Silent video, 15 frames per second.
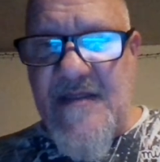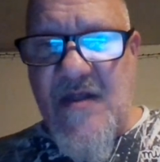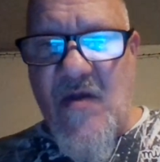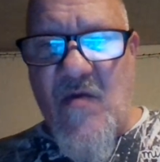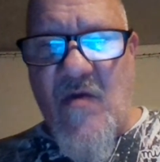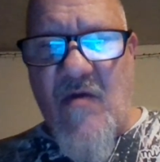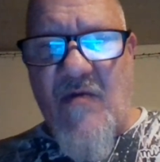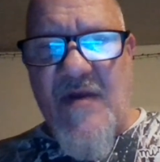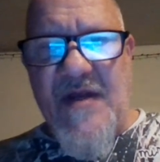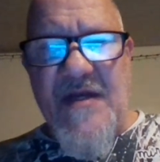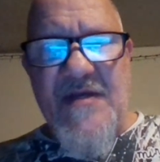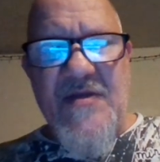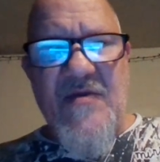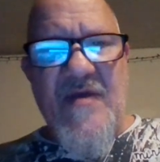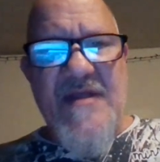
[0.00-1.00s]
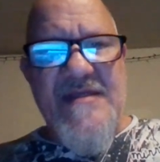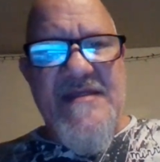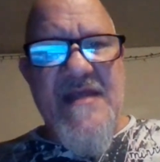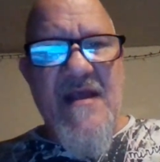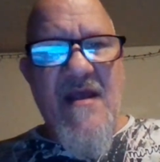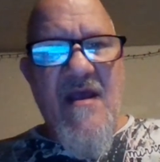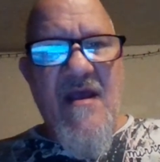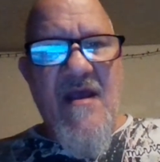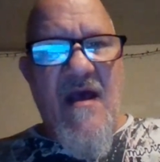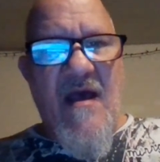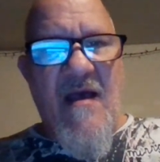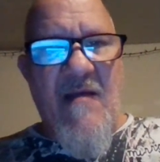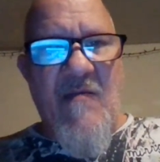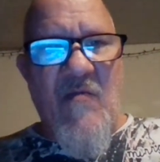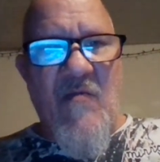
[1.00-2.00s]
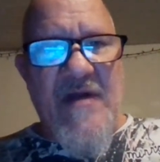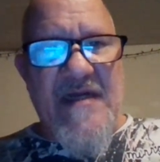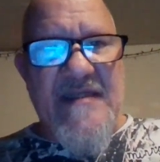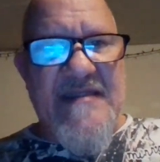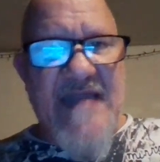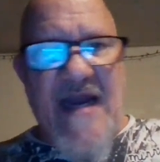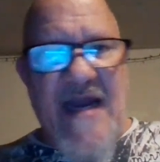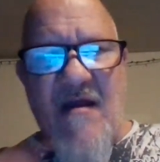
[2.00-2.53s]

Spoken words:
So what we're going to do is we're going to sign